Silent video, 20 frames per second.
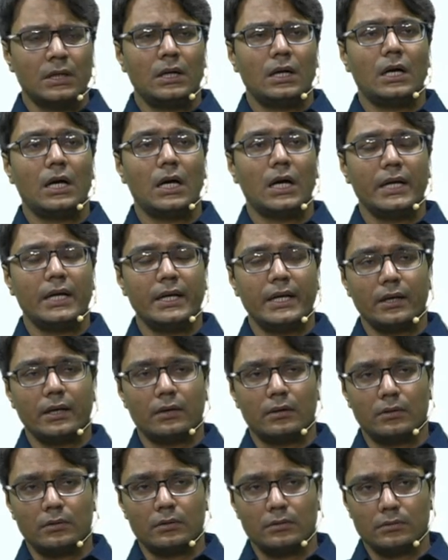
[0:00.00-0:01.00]

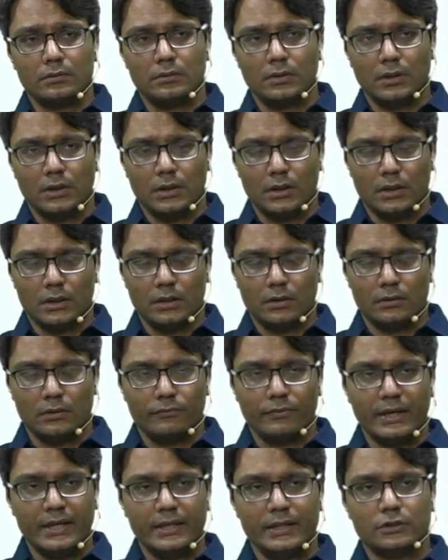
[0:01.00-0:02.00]
in a
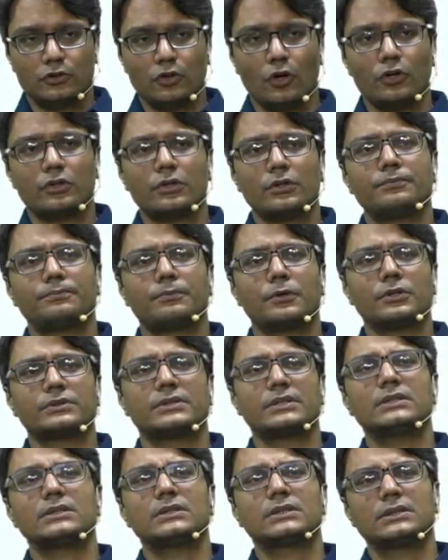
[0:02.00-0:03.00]
very thought of
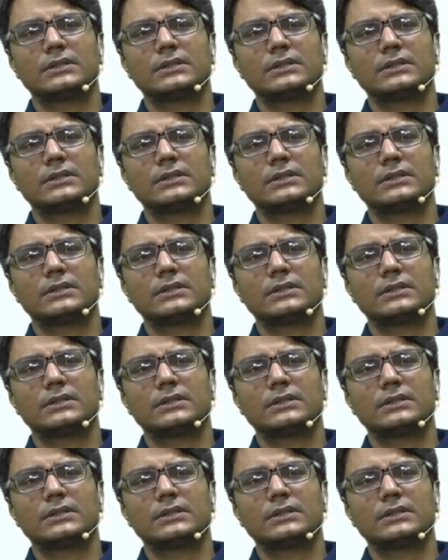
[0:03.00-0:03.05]
process,